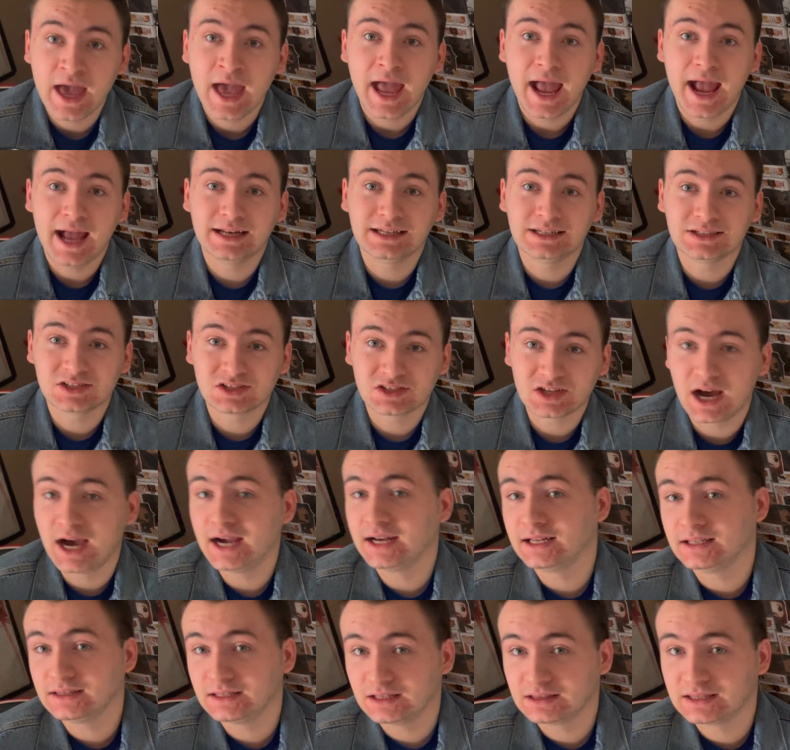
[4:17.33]
and
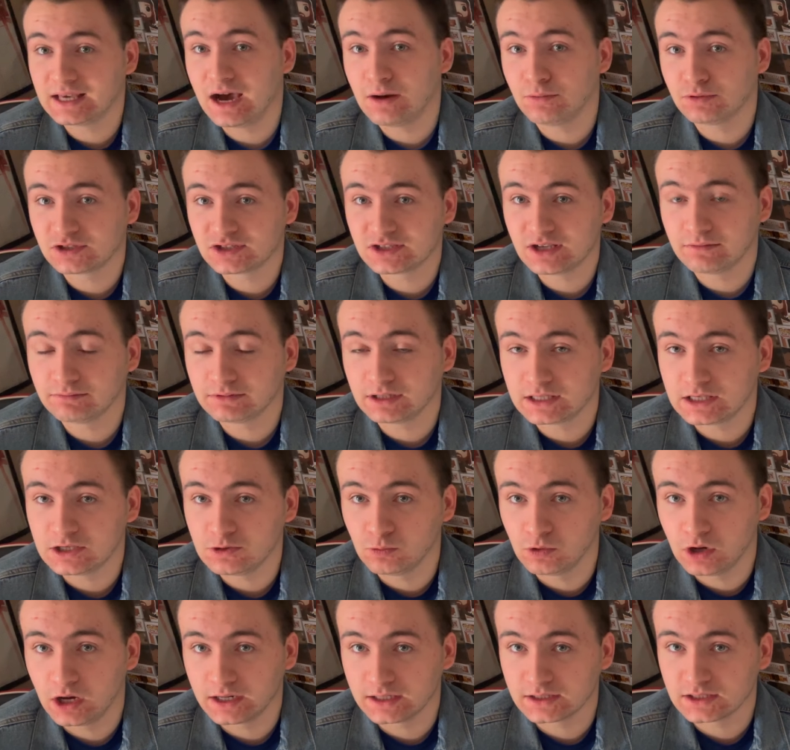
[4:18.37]
decided that that was something he
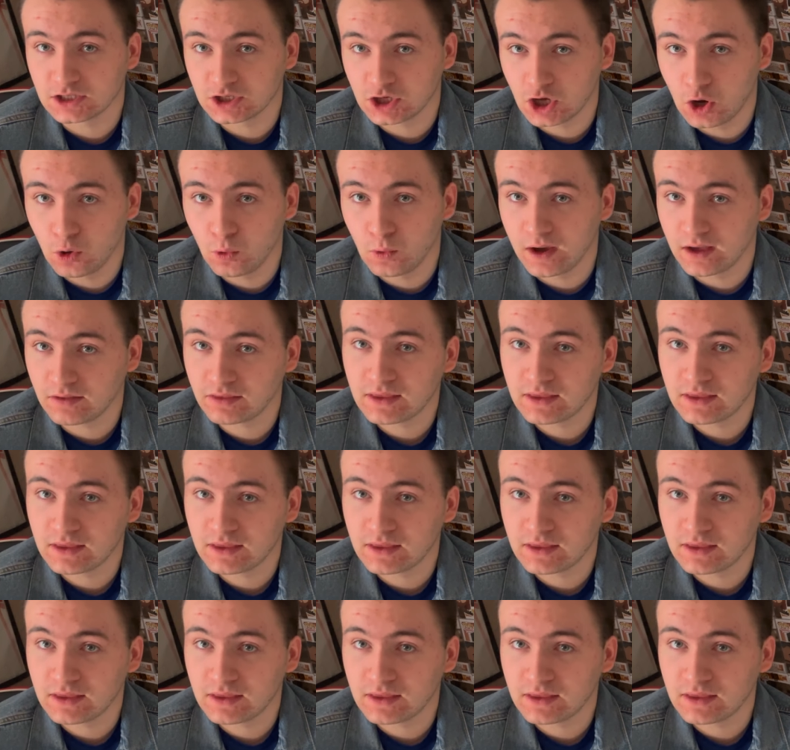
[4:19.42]
wanted to go with.